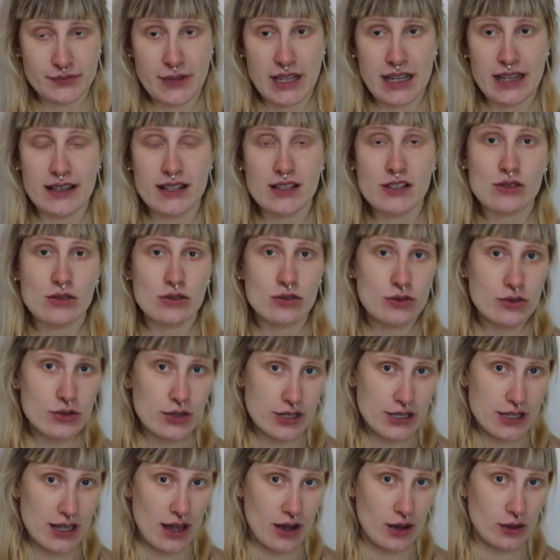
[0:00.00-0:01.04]
And this
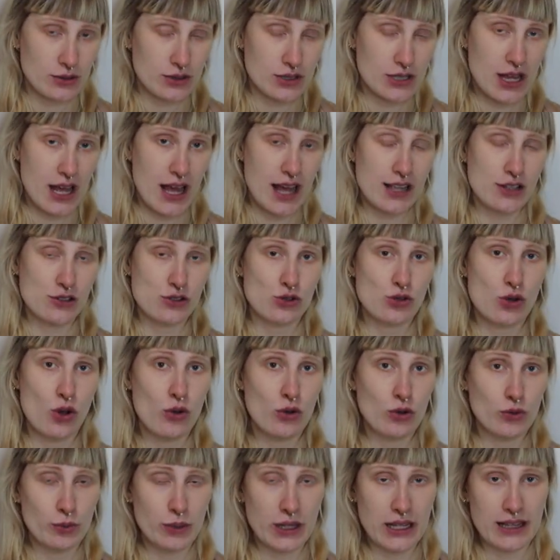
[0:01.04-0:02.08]
ultrasound has
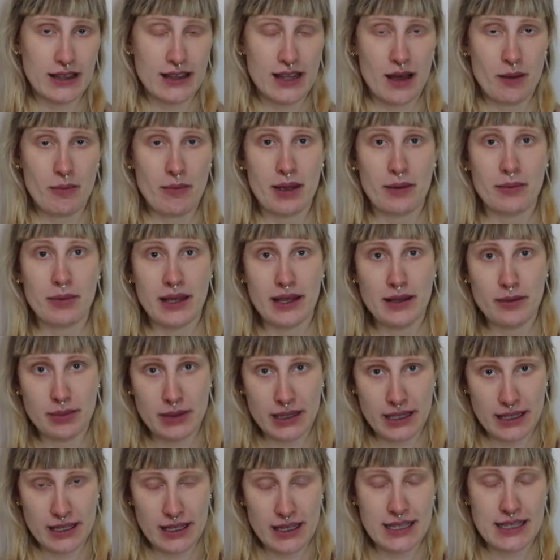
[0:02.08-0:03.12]
told me that my
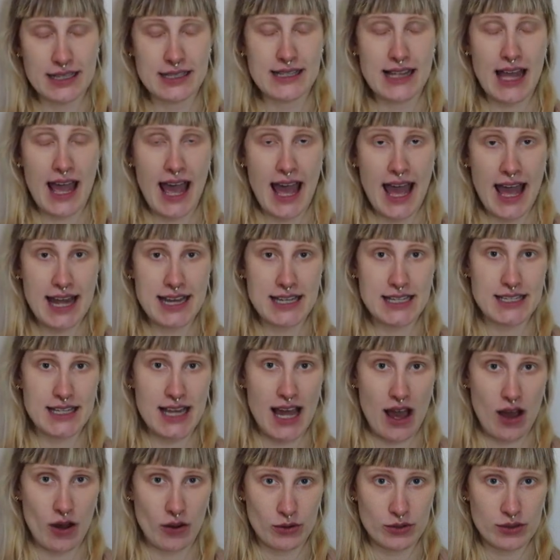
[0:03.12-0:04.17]
baby is head
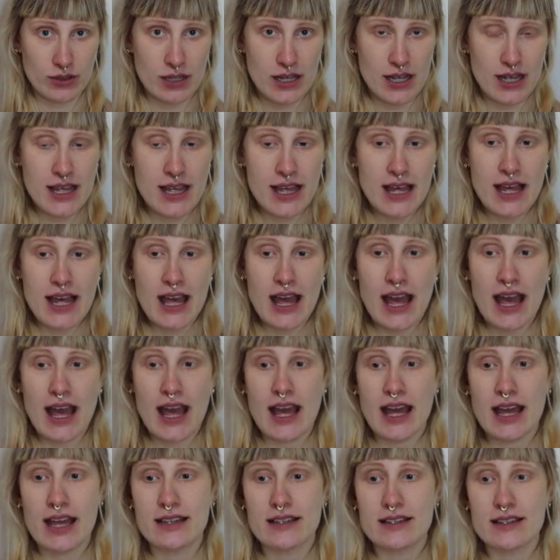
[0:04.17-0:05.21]
down.
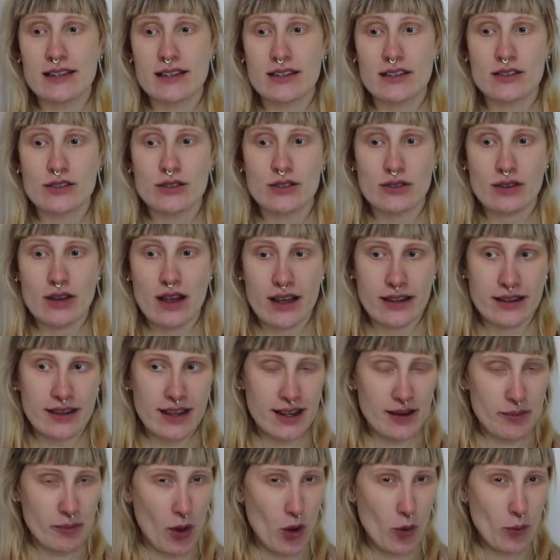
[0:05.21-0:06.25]
And at
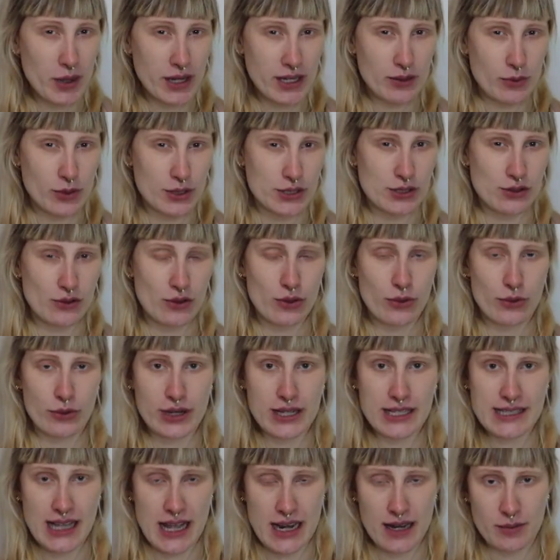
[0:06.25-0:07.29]
that moment, it was
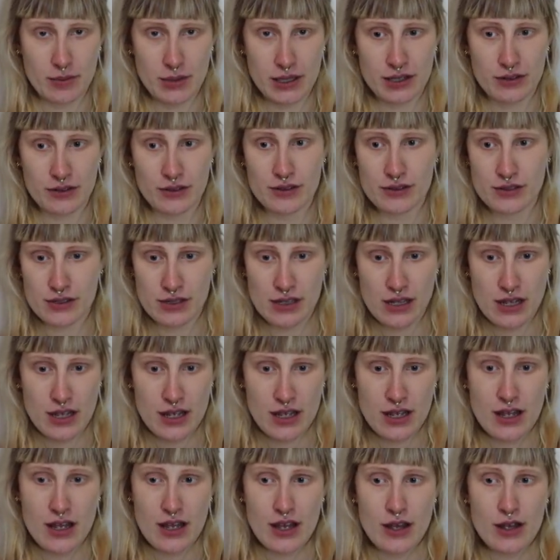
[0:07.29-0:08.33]
3 centimeters
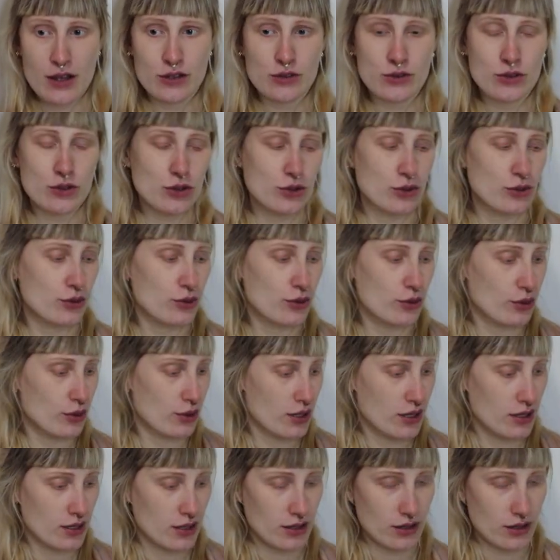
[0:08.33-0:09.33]
to